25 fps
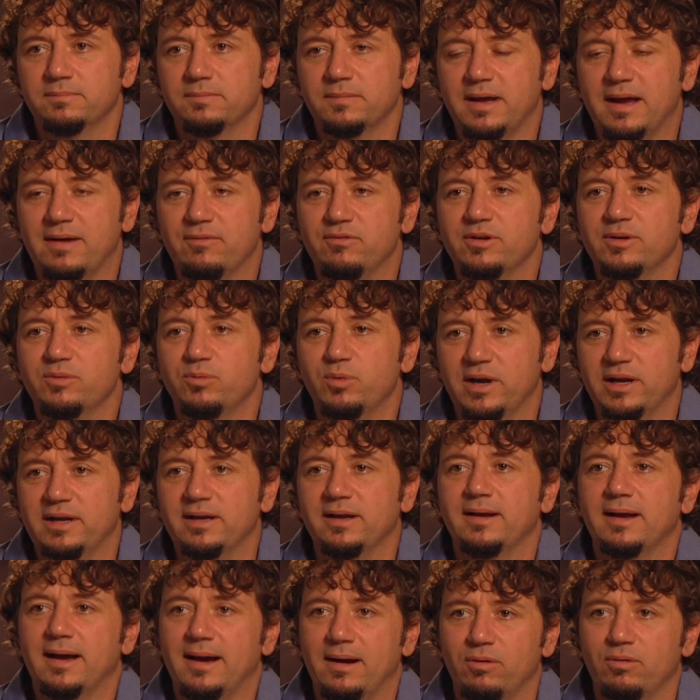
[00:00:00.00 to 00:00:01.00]
every
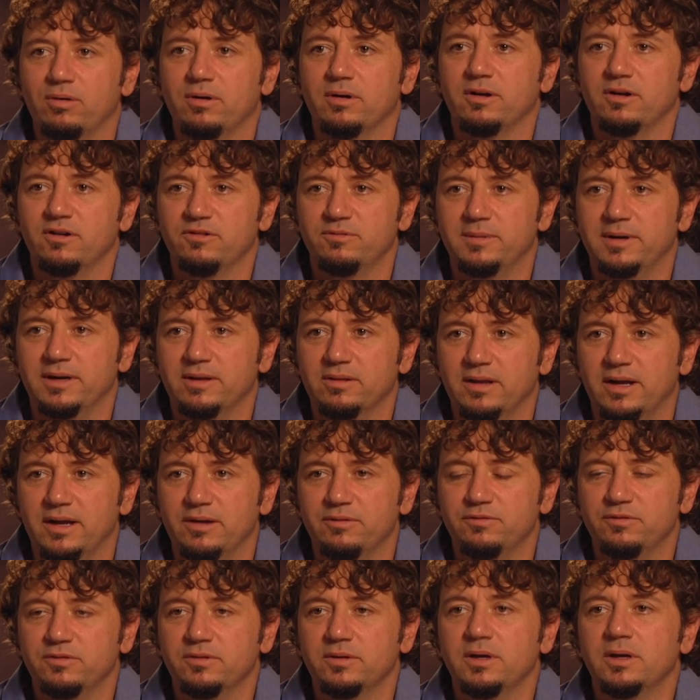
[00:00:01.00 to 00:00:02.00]
waking hour of my
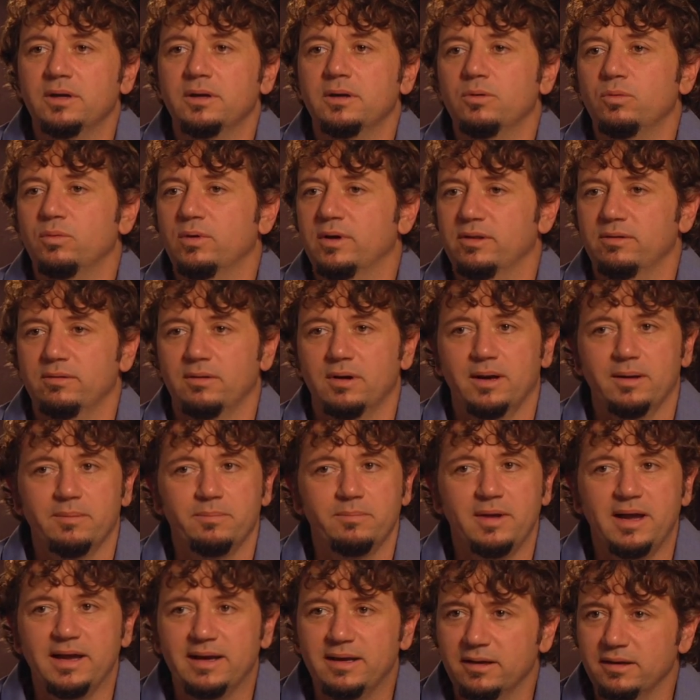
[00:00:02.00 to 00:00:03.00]
life, whether I'm
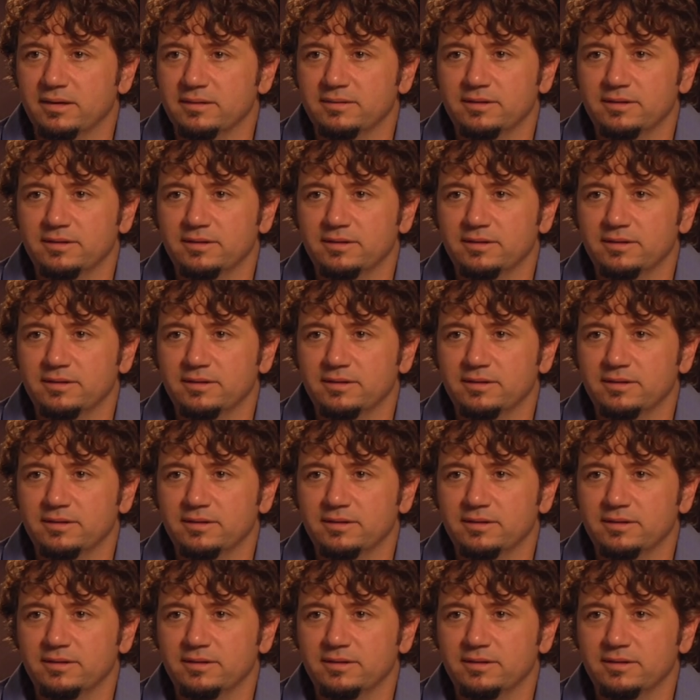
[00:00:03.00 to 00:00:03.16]
making a